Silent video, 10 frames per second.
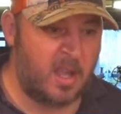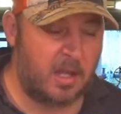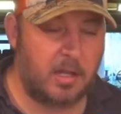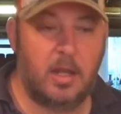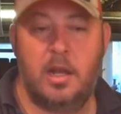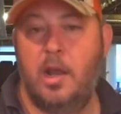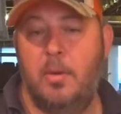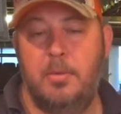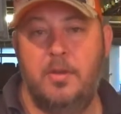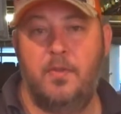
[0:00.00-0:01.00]
I certainly
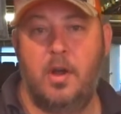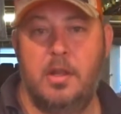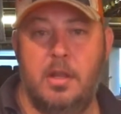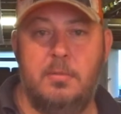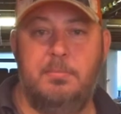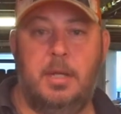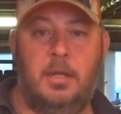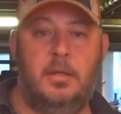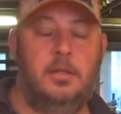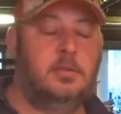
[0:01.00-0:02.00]
hope the advice isn't
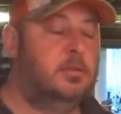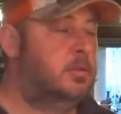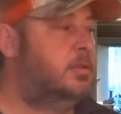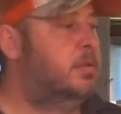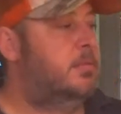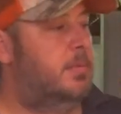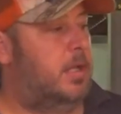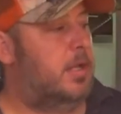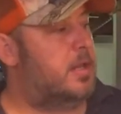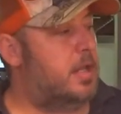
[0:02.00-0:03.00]
Bennett
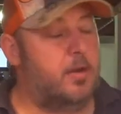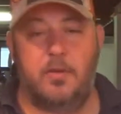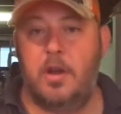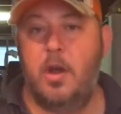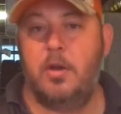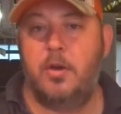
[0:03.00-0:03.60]
because then I've got no